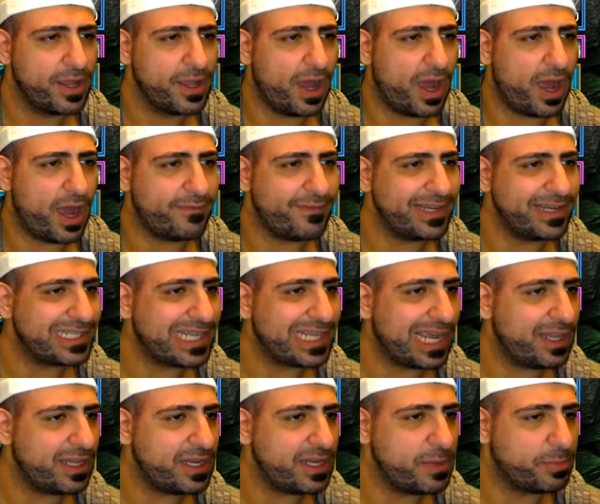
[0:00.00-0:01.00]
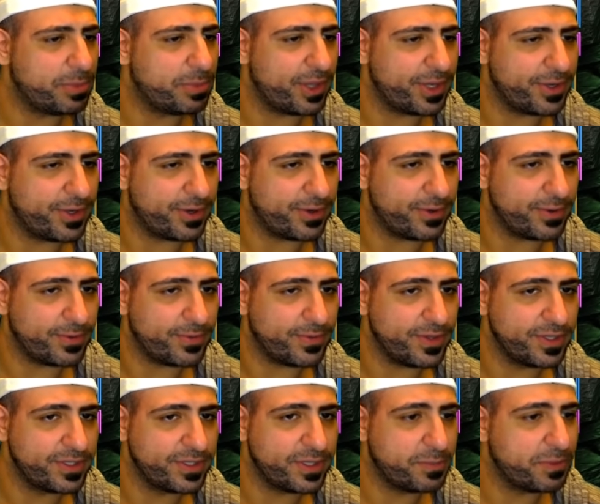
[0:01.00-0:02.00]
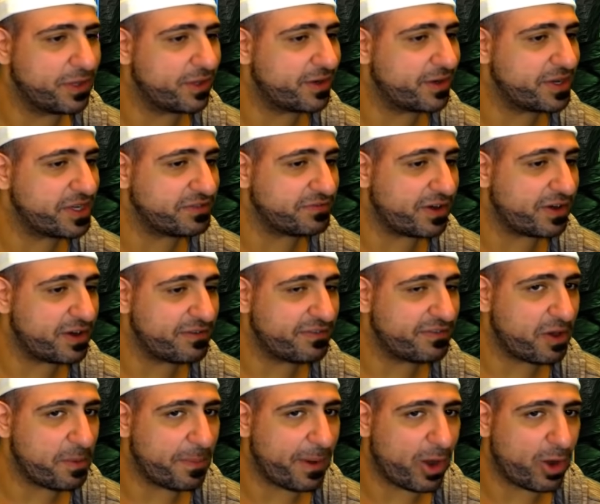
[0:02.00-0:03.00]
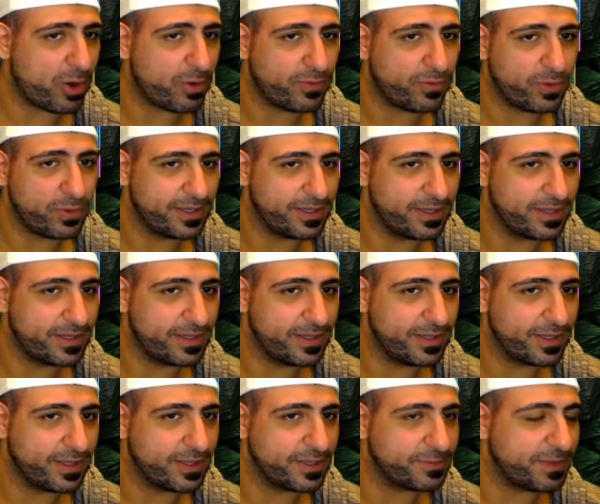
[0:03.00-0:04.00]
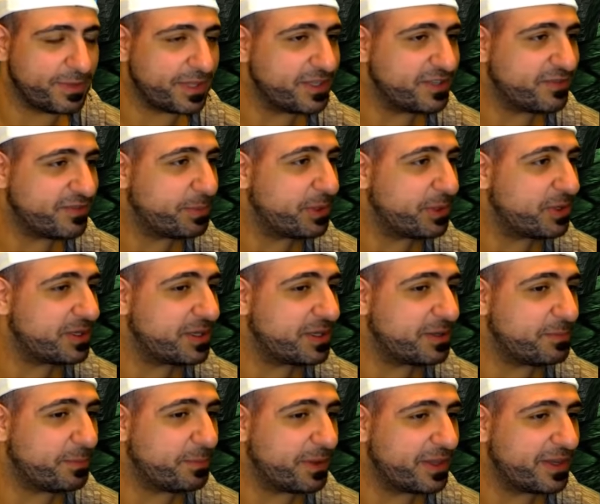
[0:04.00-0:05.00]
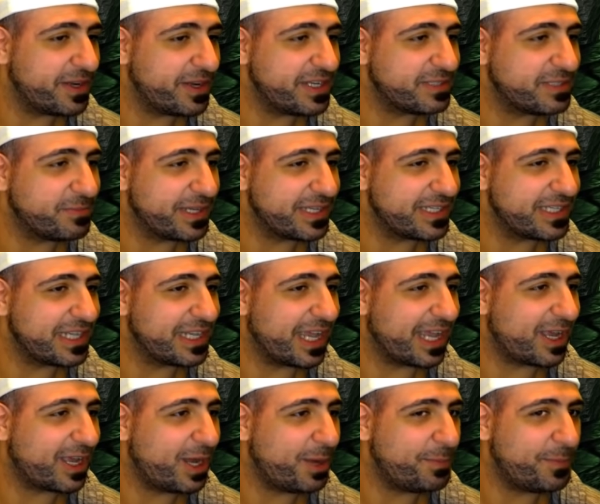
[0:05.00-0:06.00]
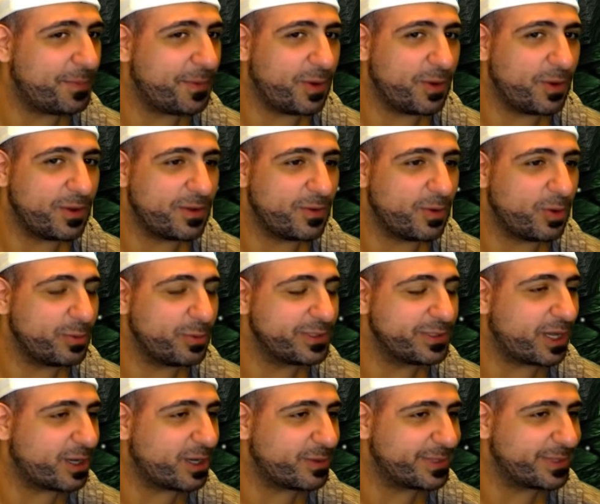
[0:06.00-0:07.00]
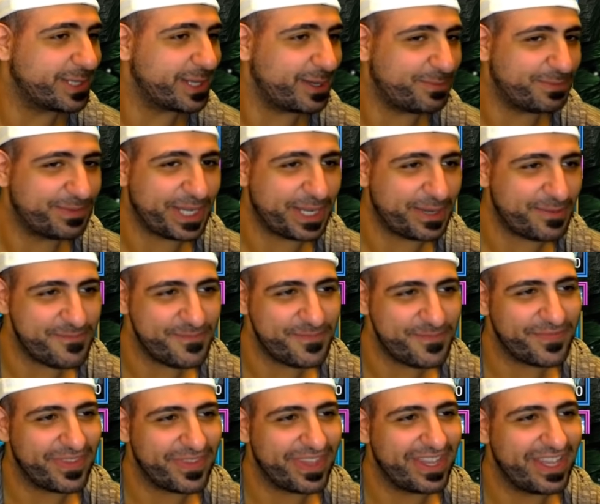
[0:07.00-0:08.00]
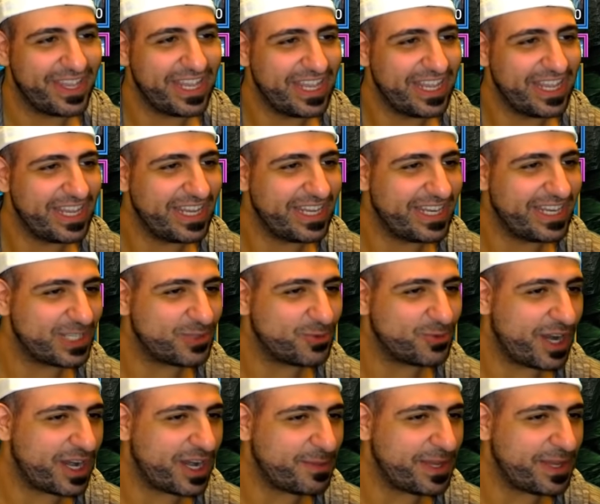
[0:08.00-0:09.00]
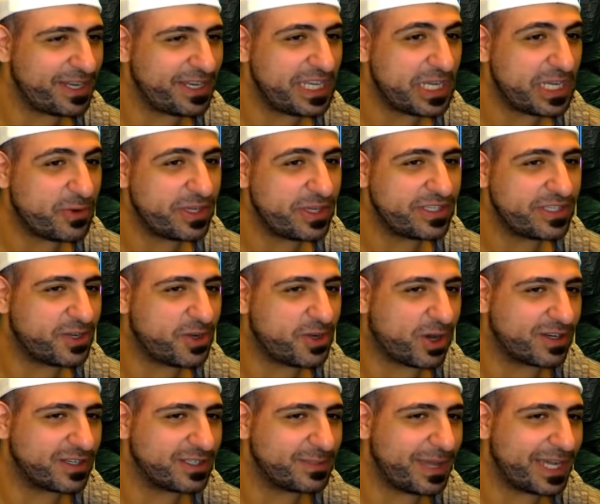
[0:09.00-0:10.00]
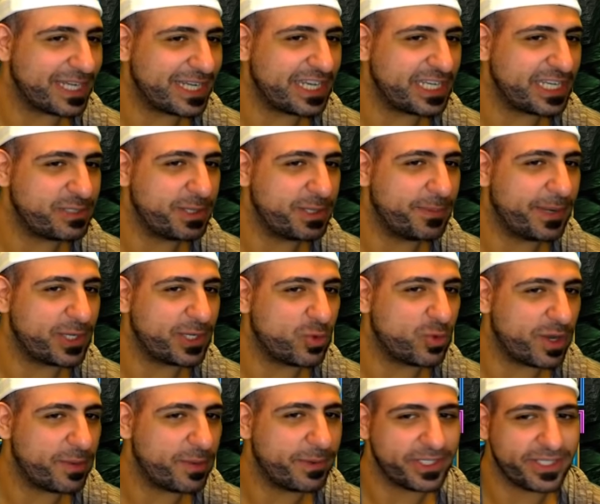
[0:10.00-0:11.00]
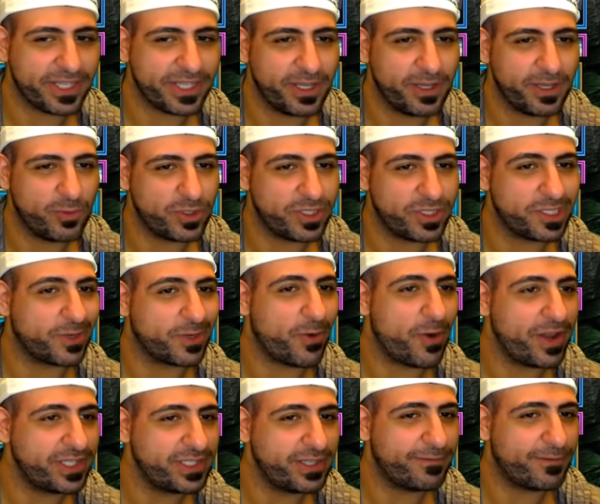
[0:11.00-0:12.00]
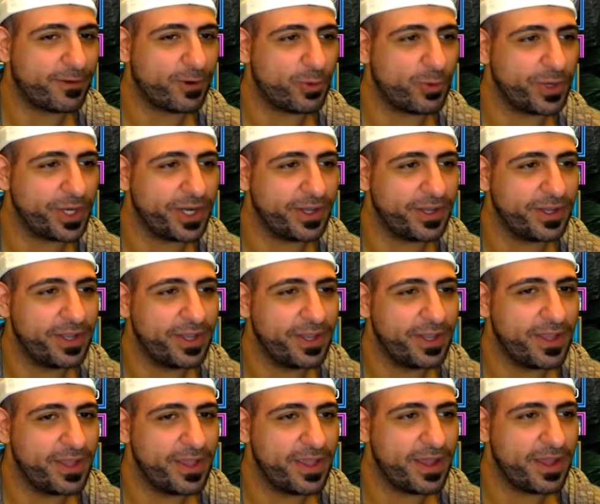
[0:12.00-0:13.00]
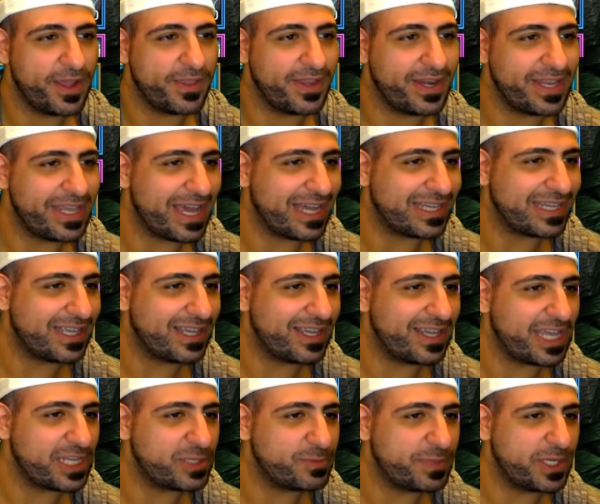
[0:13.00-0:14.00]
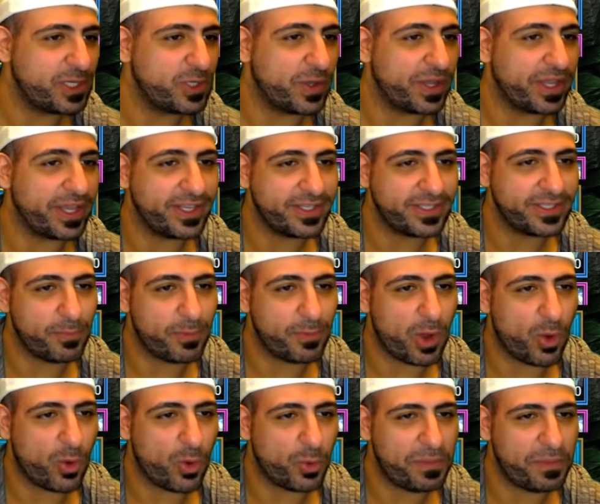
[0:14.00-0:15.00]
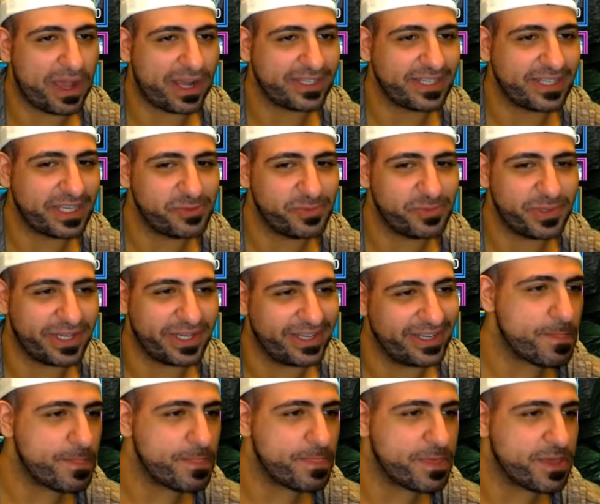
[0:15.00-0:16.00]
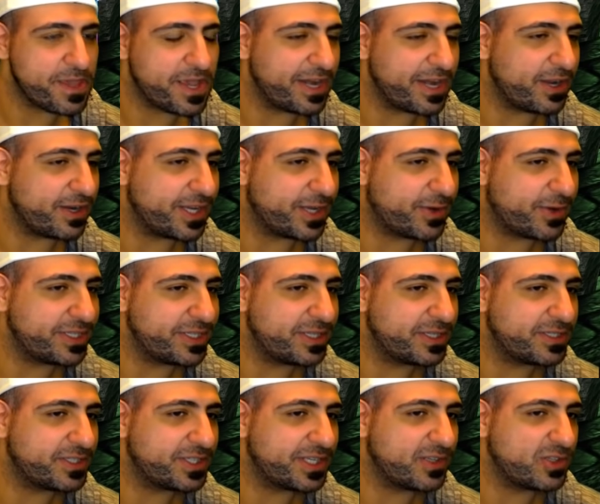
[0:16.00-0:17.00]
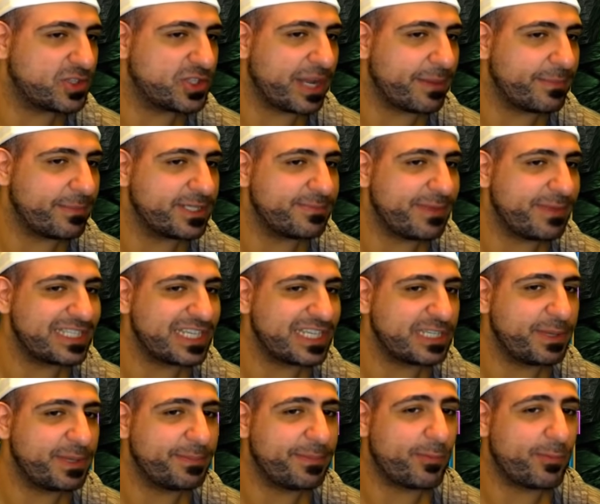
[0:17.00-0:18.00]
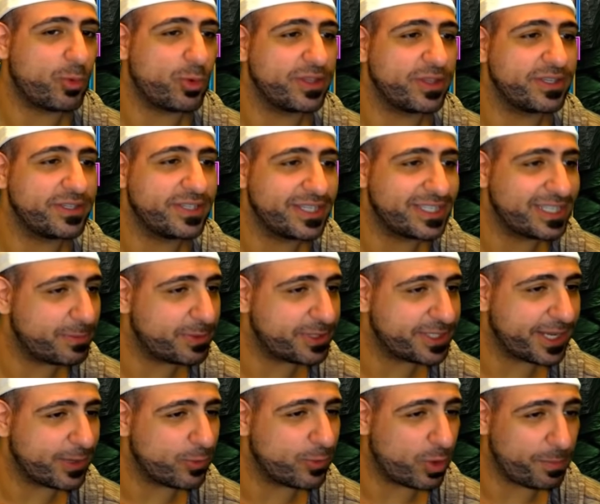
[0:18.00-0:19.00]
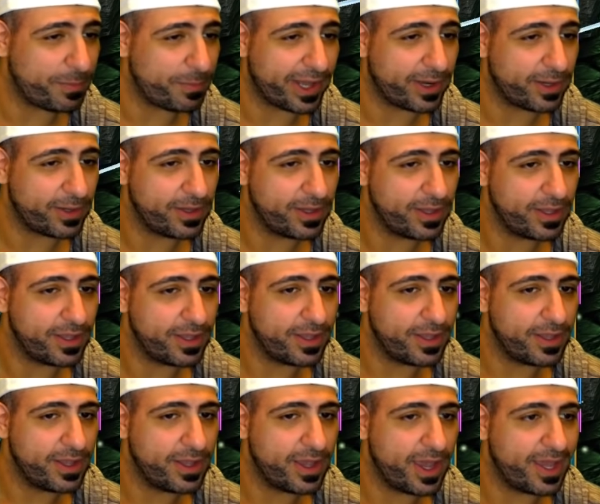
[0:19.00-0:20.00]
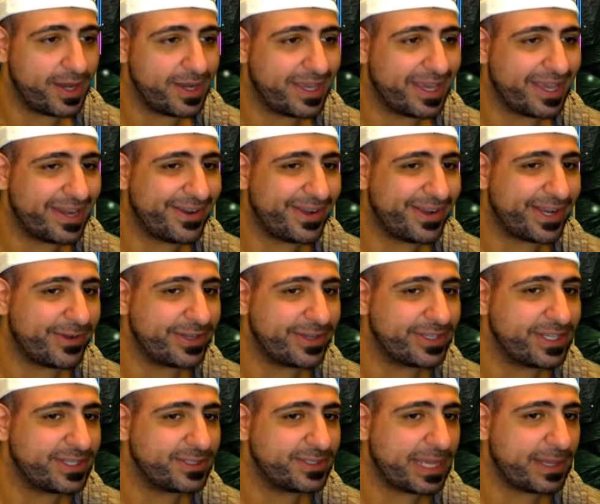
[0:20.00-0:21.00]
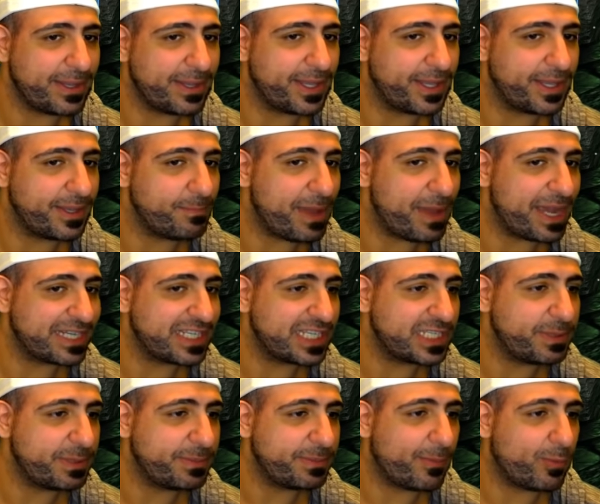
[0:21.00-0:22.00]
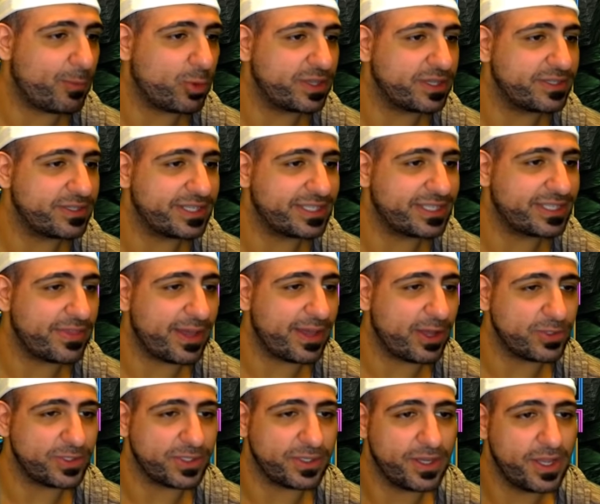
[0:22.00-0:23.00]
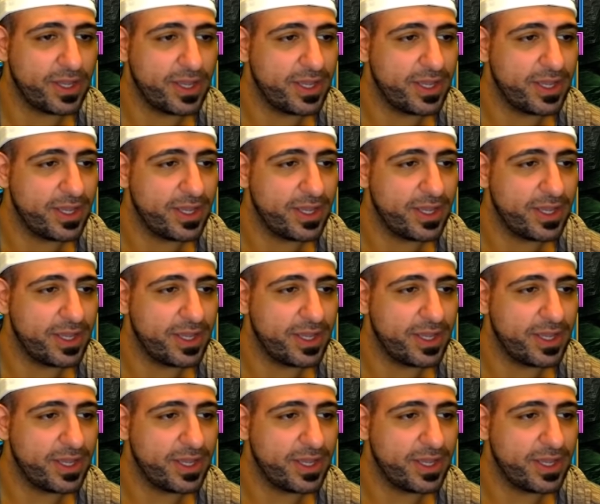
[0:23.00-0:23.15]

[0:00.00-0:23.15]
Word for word: Vitality Plunder. This ability is very, very powerful. Look at this, man. This ability is basically like up almost 100% uptime. He attacks one enemy and decreases the target's max HP by 20%, which is crazy for arena. And then he adds that HP to his own max HP. You cannot decrease a single champion's max HP by more than 60% in one battle, and you cannot increase his max HP by more than 60,000.